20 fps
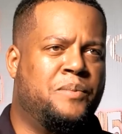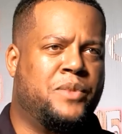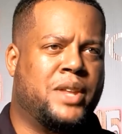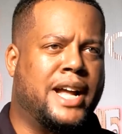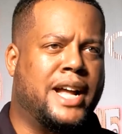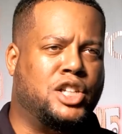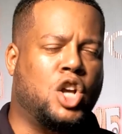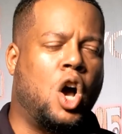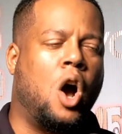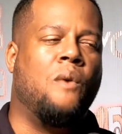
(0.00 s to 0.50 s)

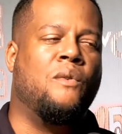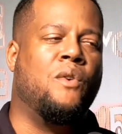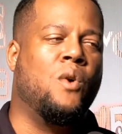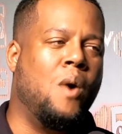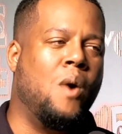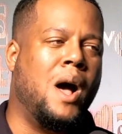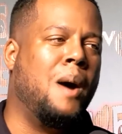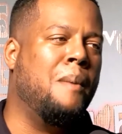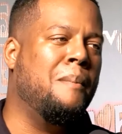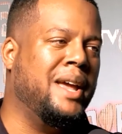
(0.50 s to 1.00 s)
It's
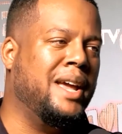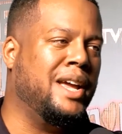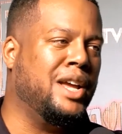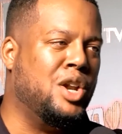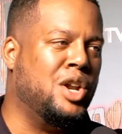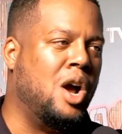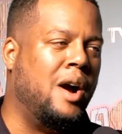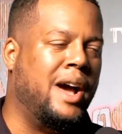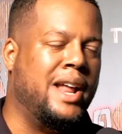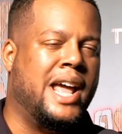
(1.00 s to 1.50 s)
overwhelming,
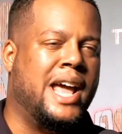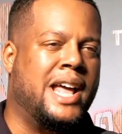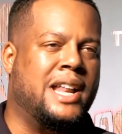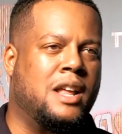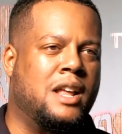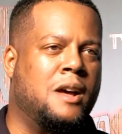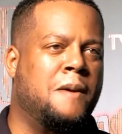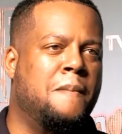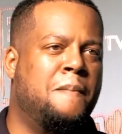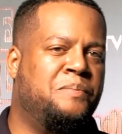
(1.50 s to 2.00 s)

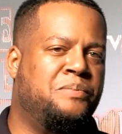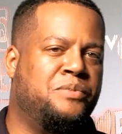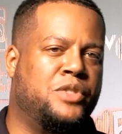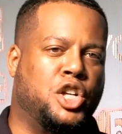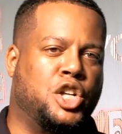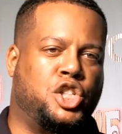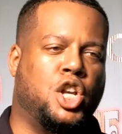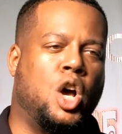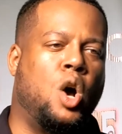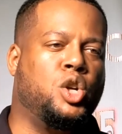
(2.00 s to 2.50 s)
and
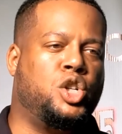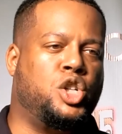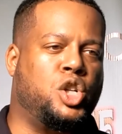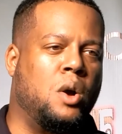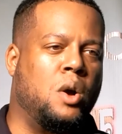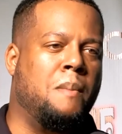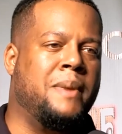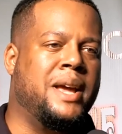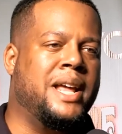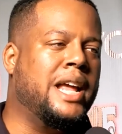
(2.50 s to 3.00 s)
the
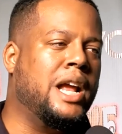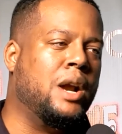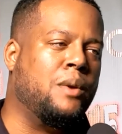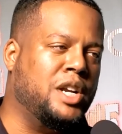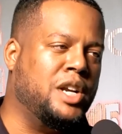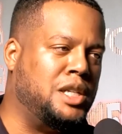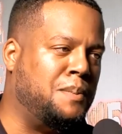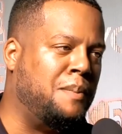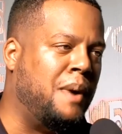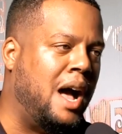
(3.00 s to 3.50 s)
social media
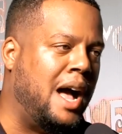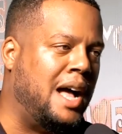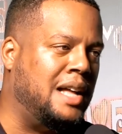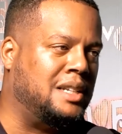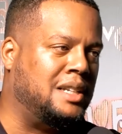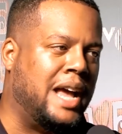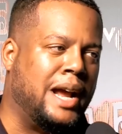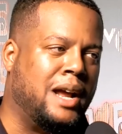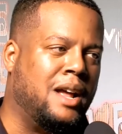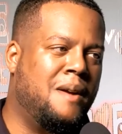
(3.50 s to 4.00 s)

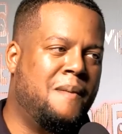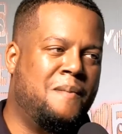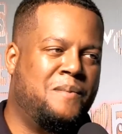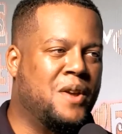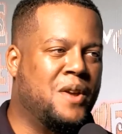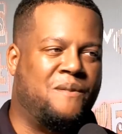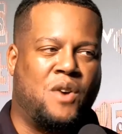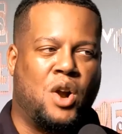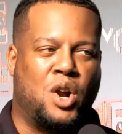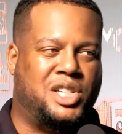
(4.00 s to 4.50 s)
response. Like,
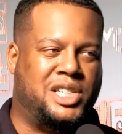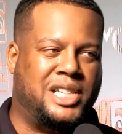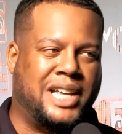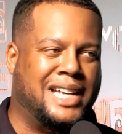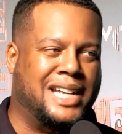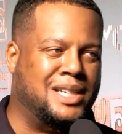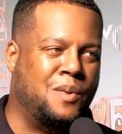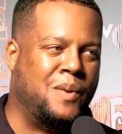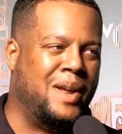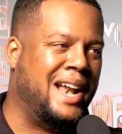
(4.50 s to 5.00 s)
first
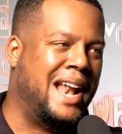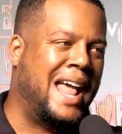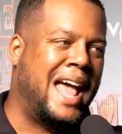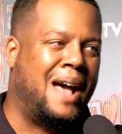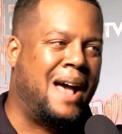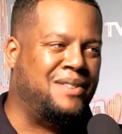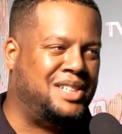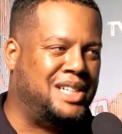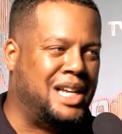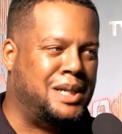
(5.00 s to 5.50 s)
season, we didn't
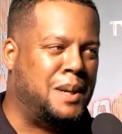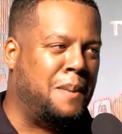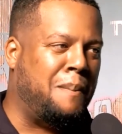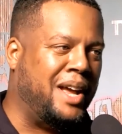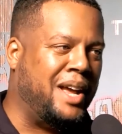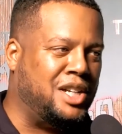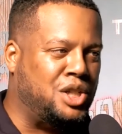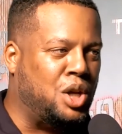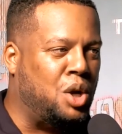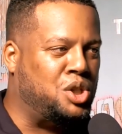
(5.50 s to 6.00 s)
have such a
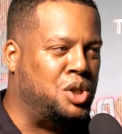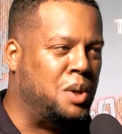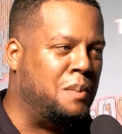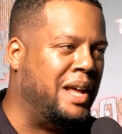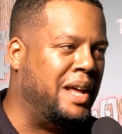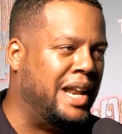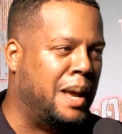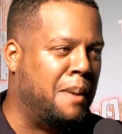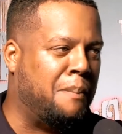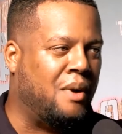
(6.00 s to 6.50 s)
big social
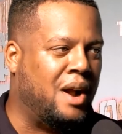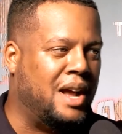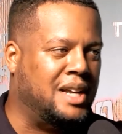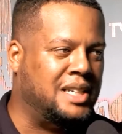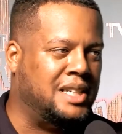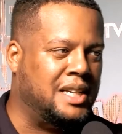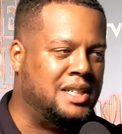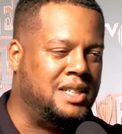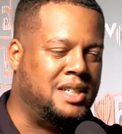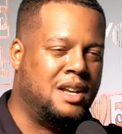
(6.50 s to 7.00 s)
media
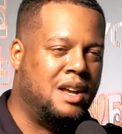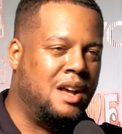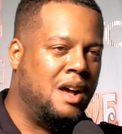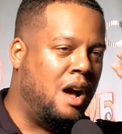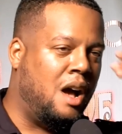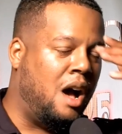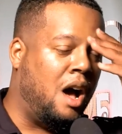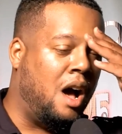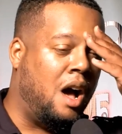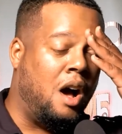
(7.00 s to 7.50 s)
presence
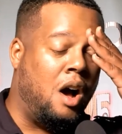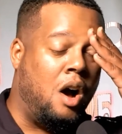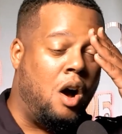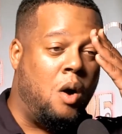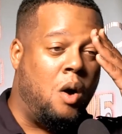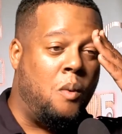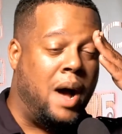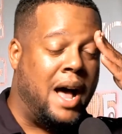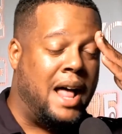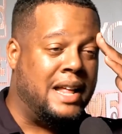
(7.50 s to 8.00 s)

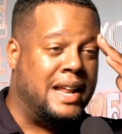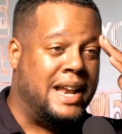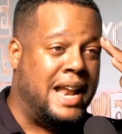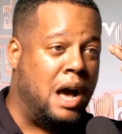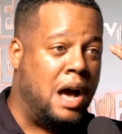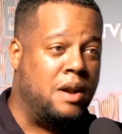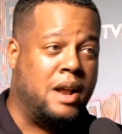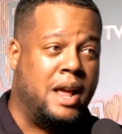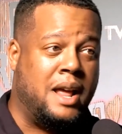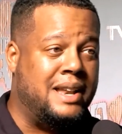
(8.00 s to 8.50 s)
on Wildin'
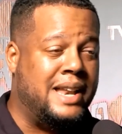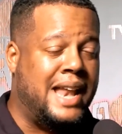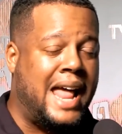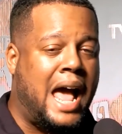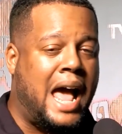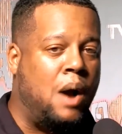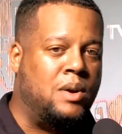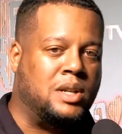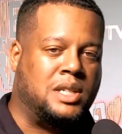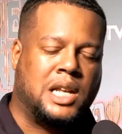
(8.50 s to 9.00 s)
Out, and
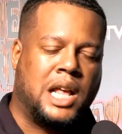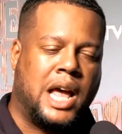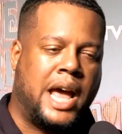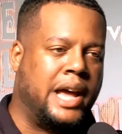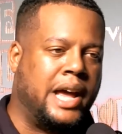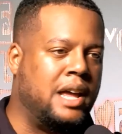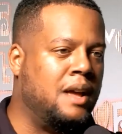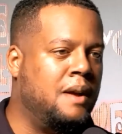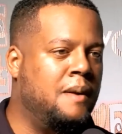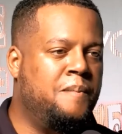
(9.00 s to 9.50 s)
now it's
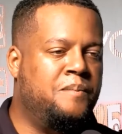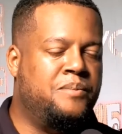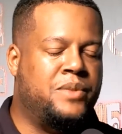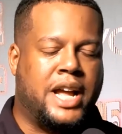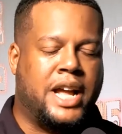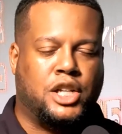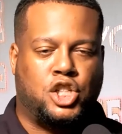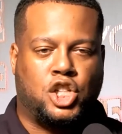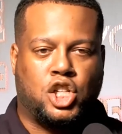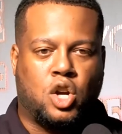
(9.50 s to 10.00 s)
like,
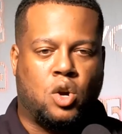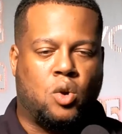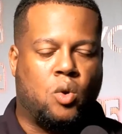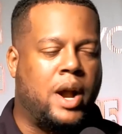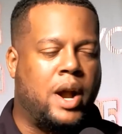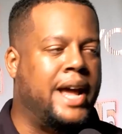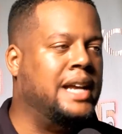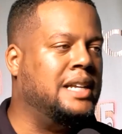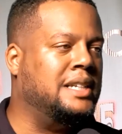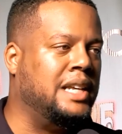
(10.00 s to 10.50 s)
it's
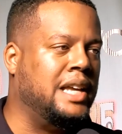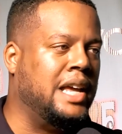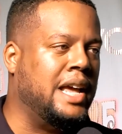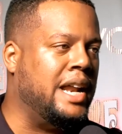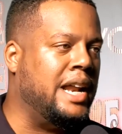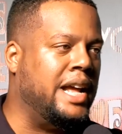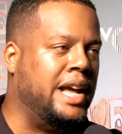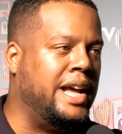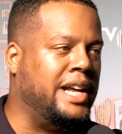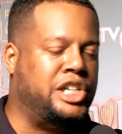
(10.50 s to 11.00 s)
crazy,
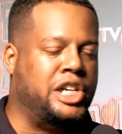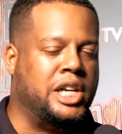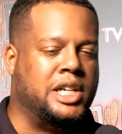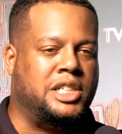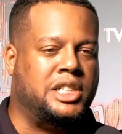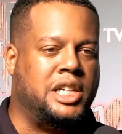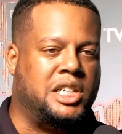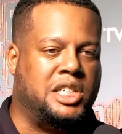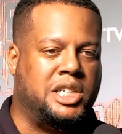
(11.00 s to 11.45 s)
and it's just to